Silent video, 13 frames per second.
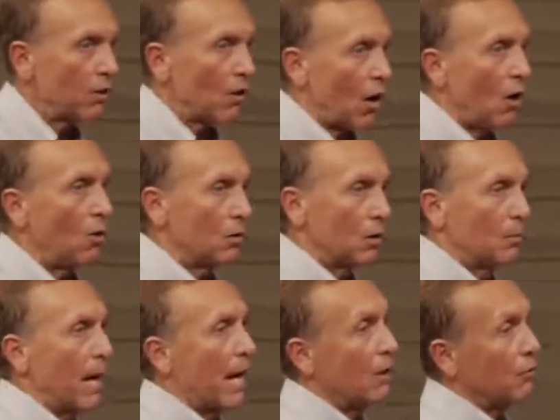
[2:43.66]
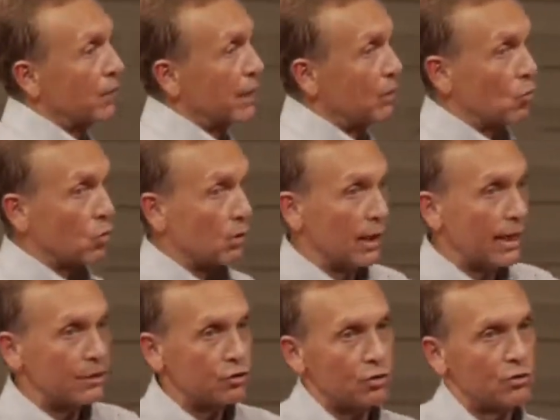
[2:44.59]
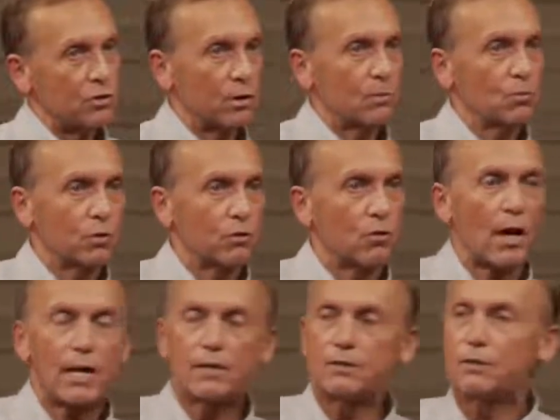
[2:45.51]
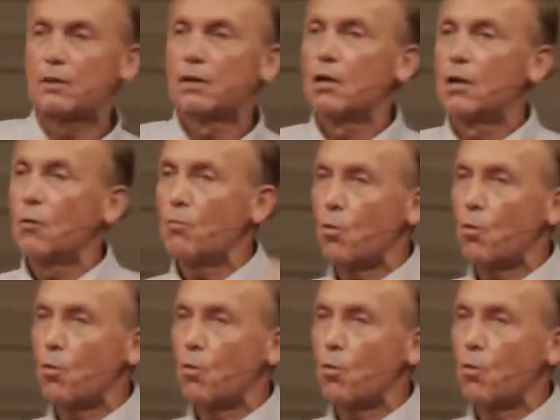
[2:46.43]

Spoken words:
we are all about the relationship with Christ